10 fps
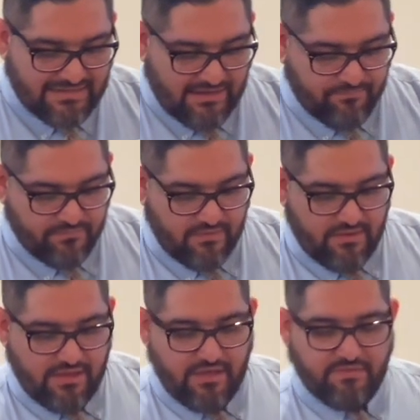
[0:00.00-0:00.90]
them
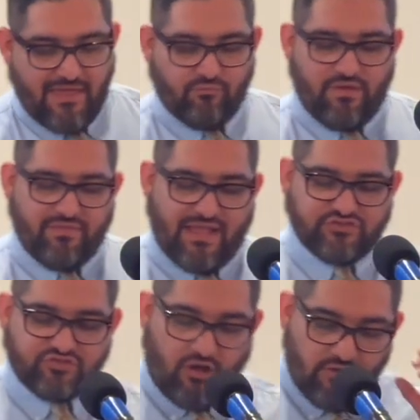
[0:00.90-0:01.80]
that when they
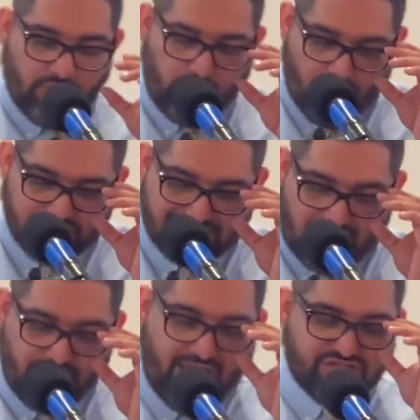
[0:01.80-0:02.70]
saw the Lord's
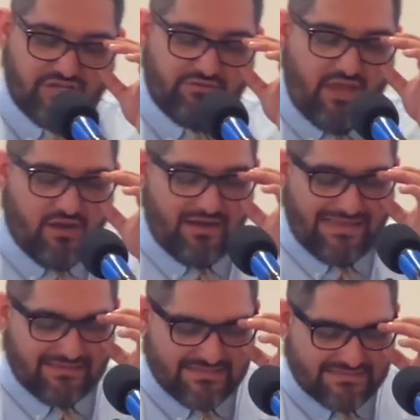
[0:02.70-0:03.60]
salvation, they could
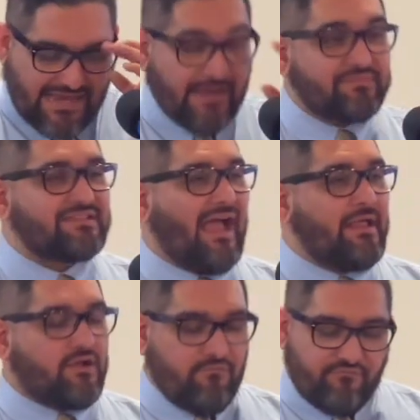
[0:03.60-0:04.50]
at the same
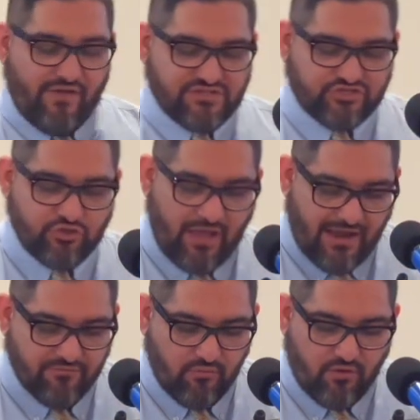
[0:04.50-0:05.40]
time confess to
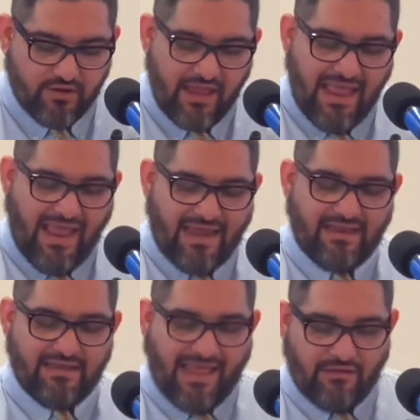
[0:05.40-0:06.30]
everyone and
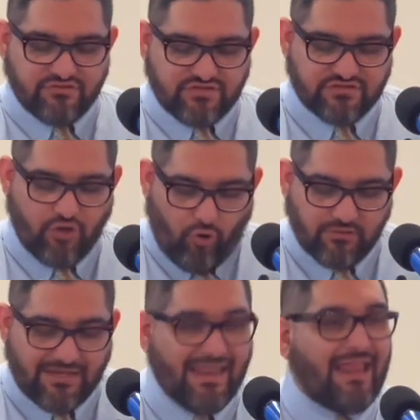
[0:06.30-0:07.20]
announce his
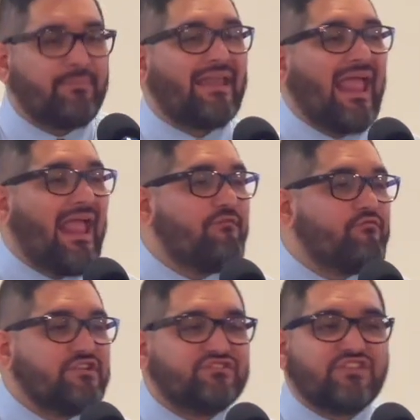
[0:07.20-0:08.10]
holy name in
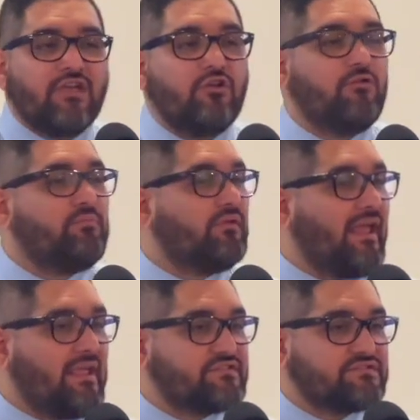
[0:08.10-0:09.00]
every single
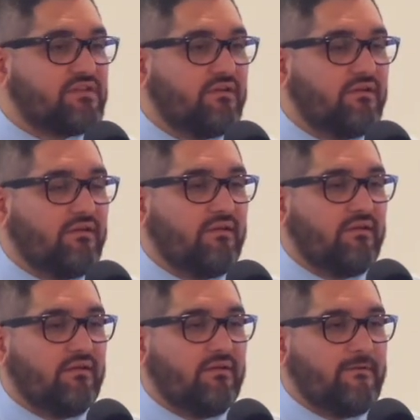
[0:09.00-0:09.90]
place.
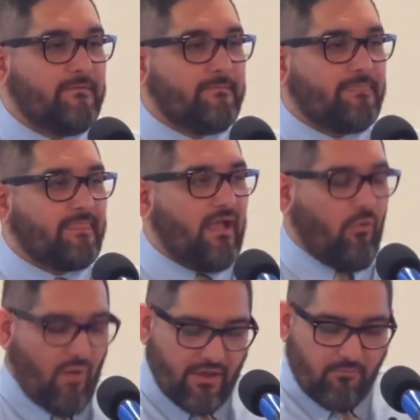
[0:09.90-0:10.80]
A
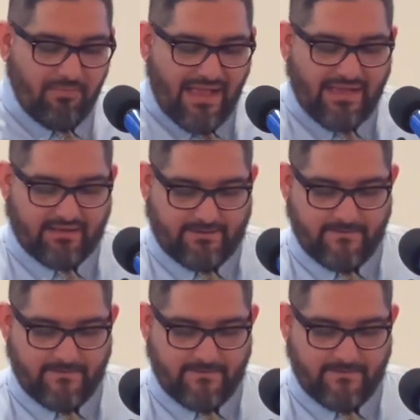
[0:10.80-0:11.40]
while back,